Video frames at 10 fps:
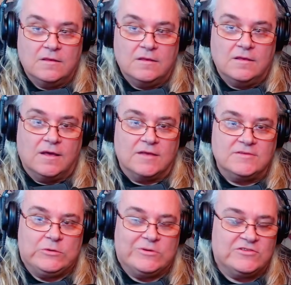uh
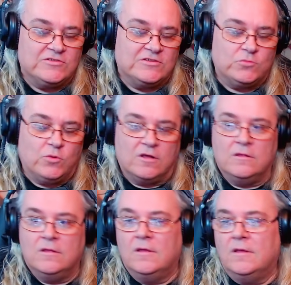sequences as well.
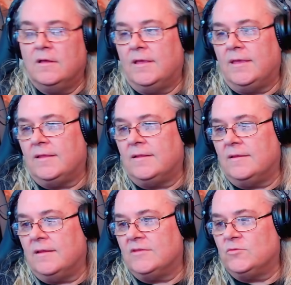And
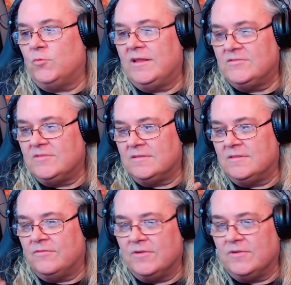as well as the
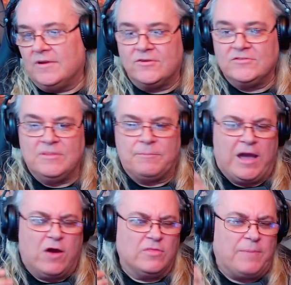different layers and the
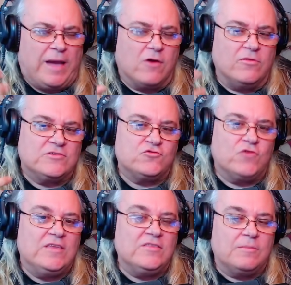power, the power, the
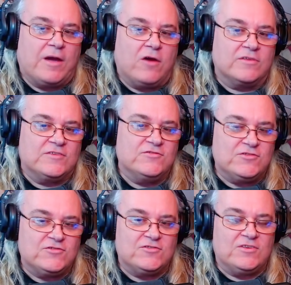strength of the power, the
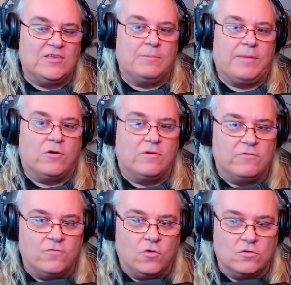consistency of the power of her
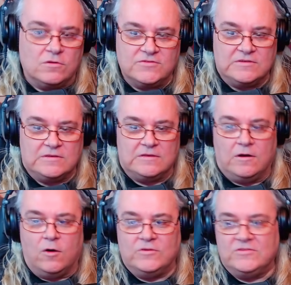vocal has
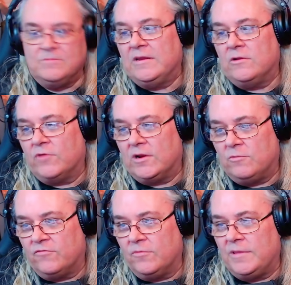always been
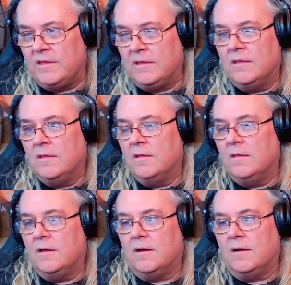incredible for me.
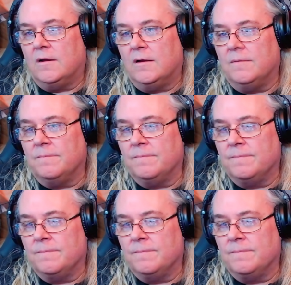Um,